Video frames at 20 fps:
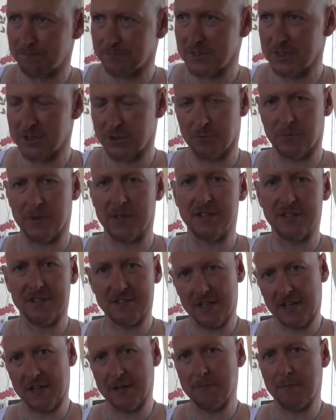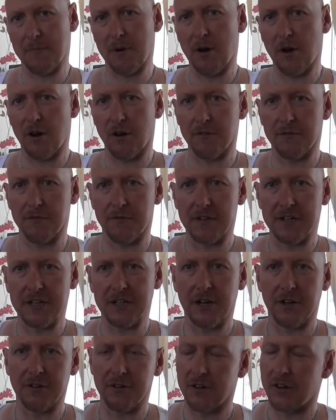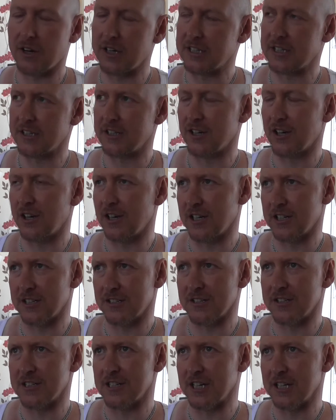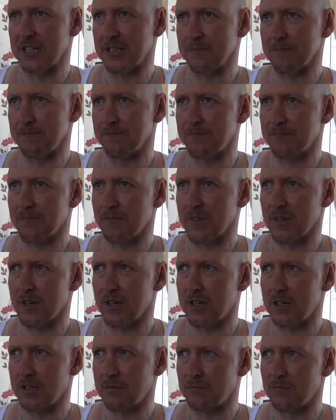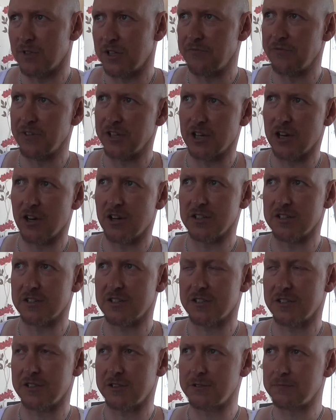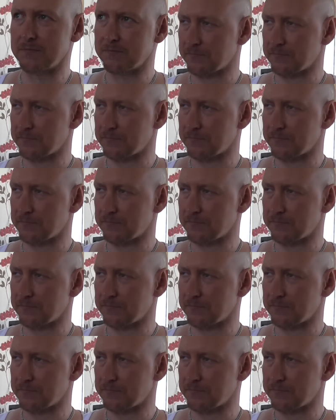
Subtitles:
This will be the second part of the video that I did earlier today in regards to